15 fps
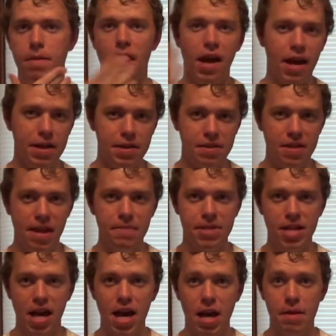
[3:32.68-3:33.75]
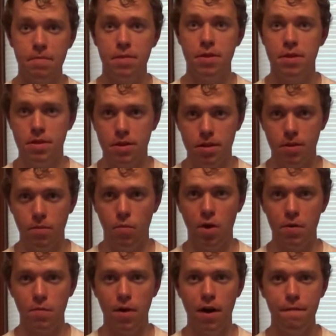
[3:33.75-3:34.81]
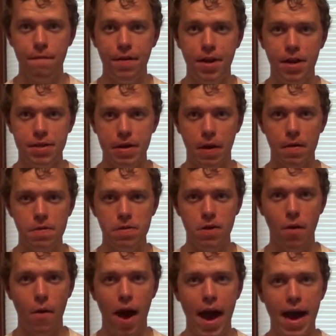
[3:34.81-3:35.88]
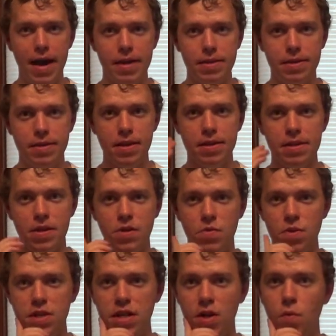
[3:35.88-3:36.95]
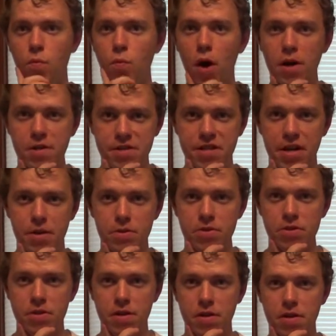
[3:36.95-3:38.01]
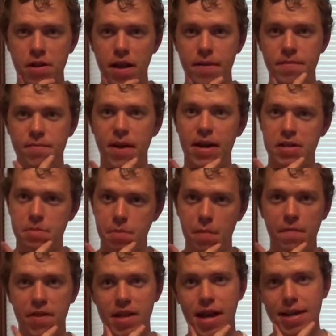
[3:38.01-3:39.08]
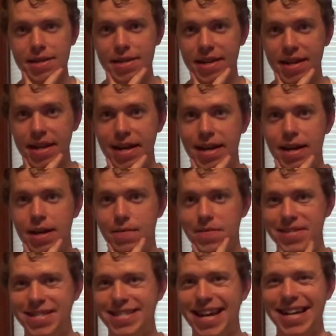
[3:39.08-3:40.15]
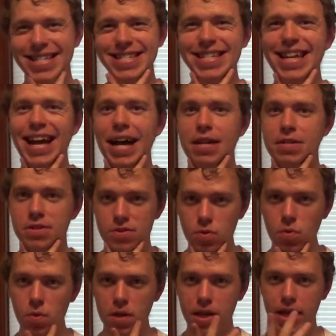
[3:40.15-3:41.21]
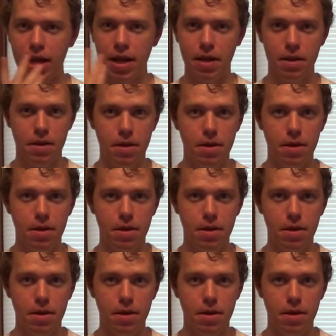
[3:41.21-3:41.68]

At the same time, Wet n Wild Phoenix also has this interesting water coaster named Maximum Velocity, which is actually a dueling